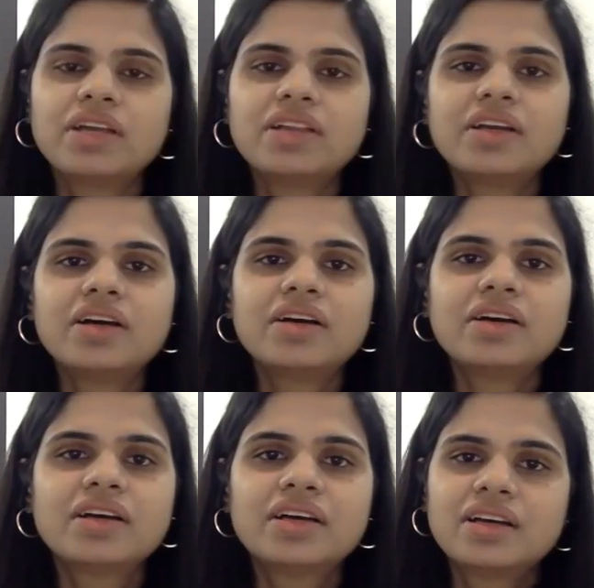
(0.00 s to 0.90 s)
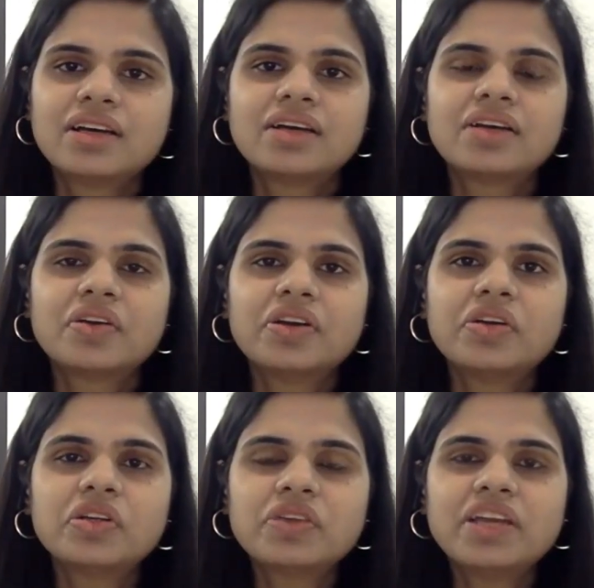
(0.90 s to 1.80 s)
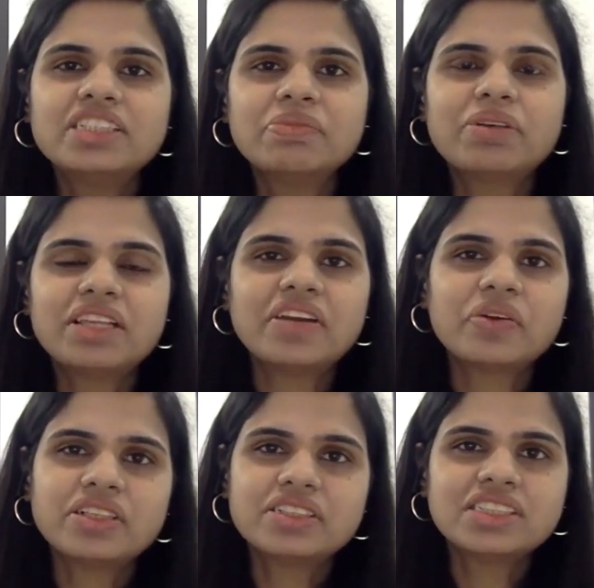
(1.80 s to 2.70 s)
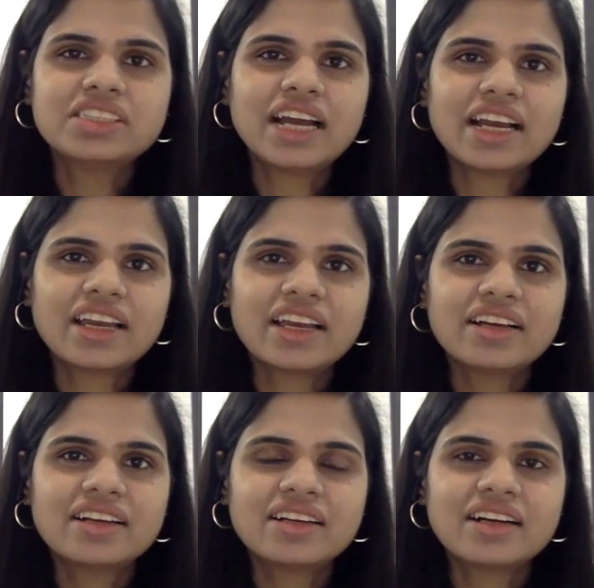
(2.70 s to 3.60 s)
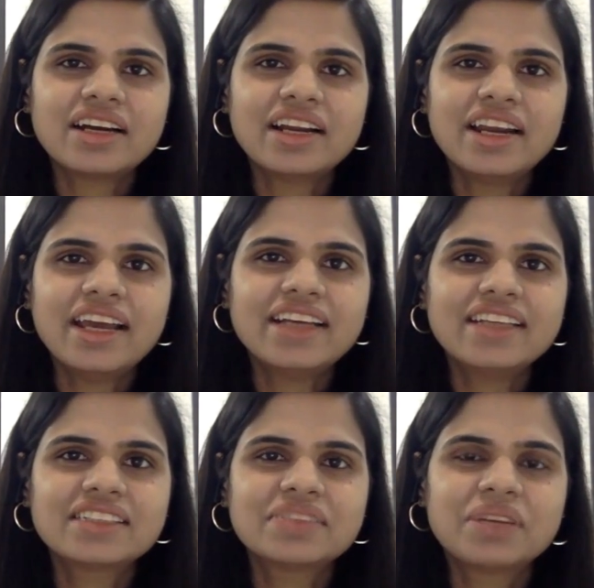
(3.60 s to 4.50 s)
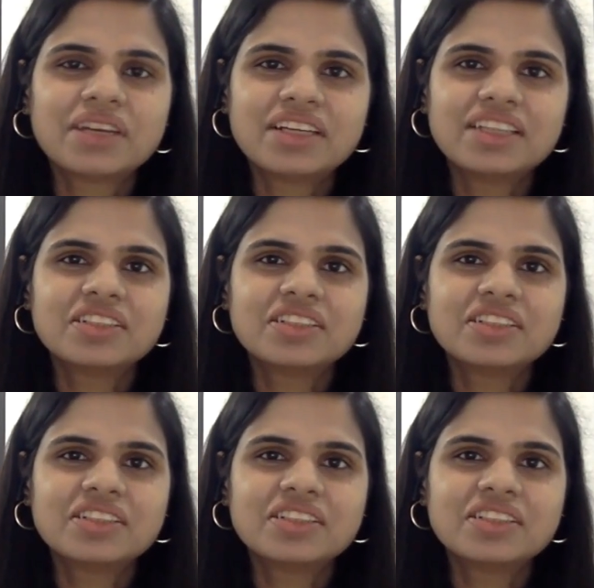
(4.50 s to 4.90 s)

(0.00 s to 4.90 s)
while it looks very simple that you are just tracking a index, but it